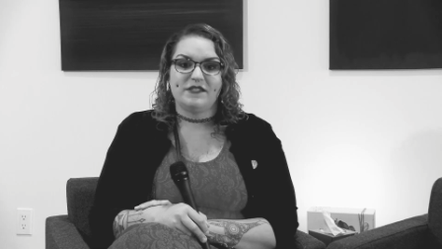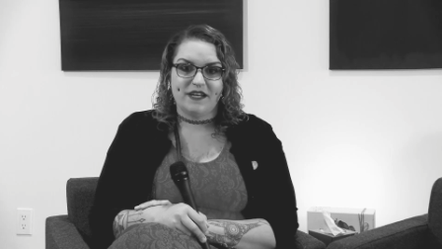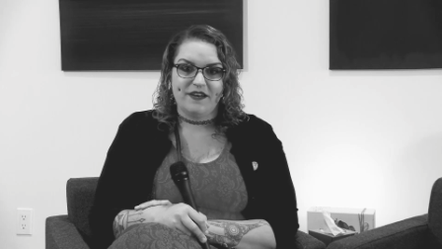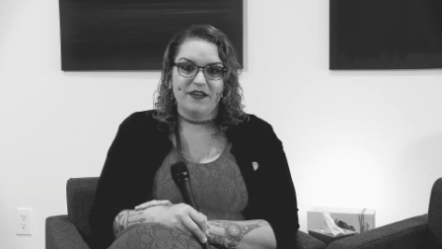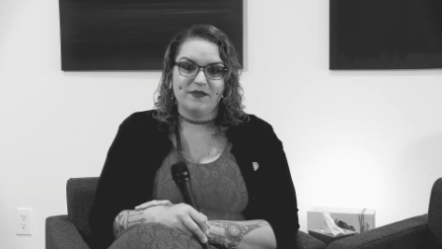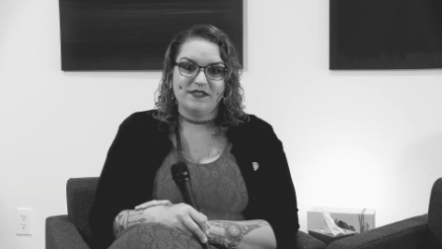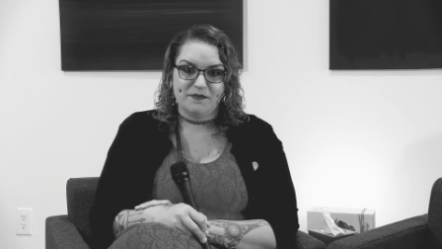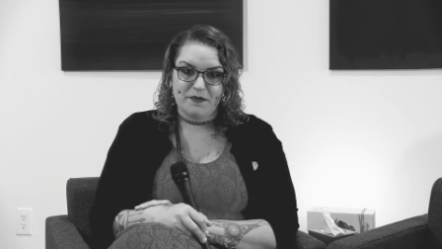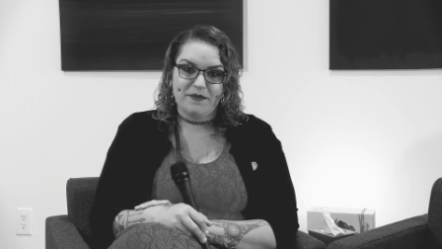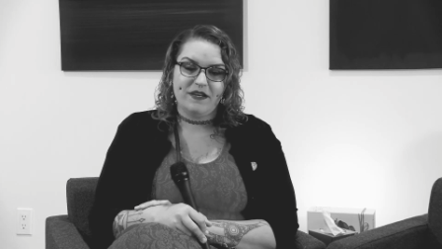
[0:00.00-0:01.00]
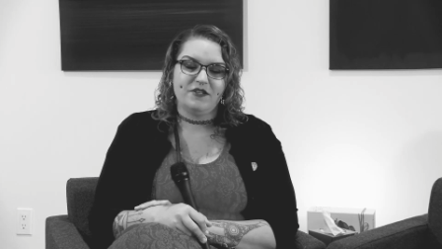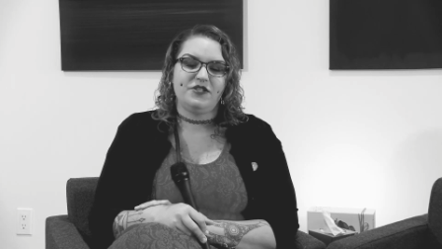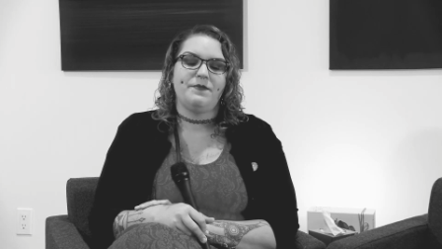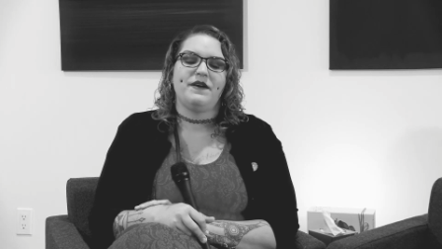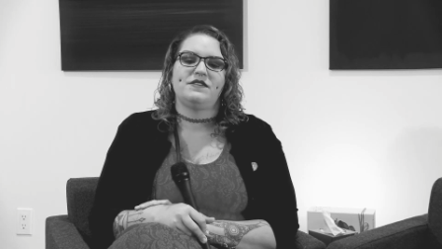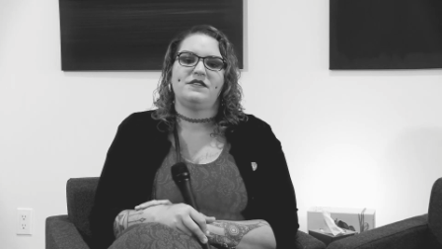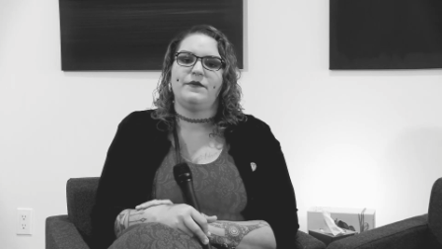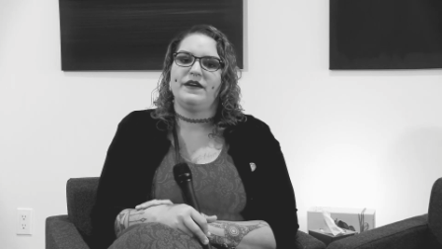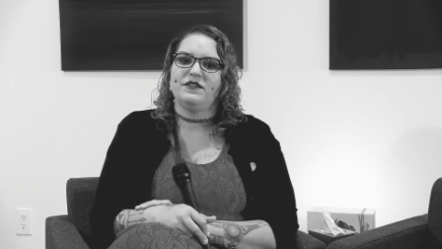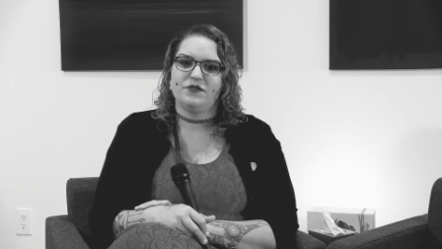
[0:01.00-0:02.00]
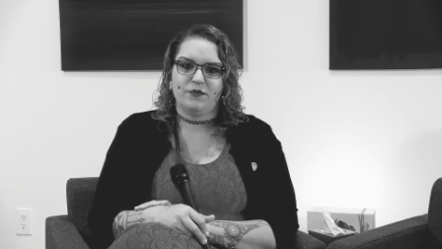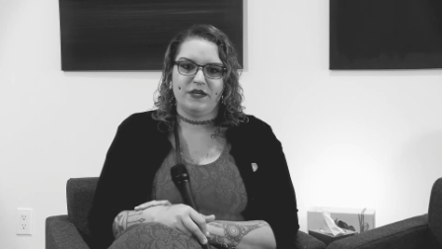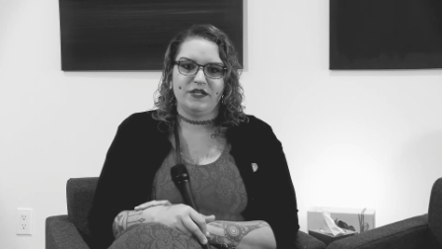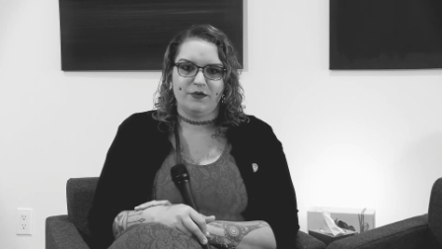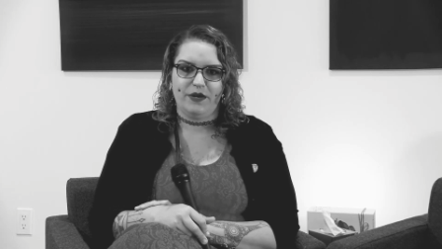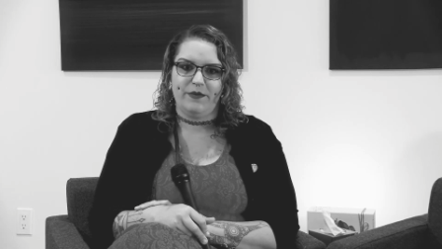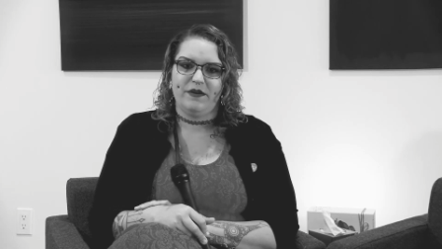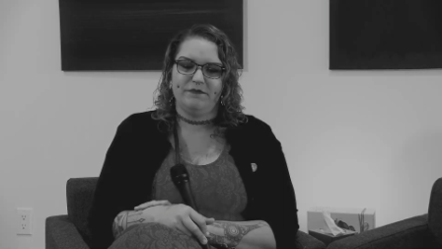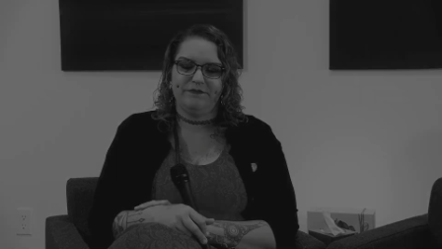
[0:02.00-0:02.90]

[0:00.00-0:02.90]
Danielle Zimmerman and she passed away in 2021.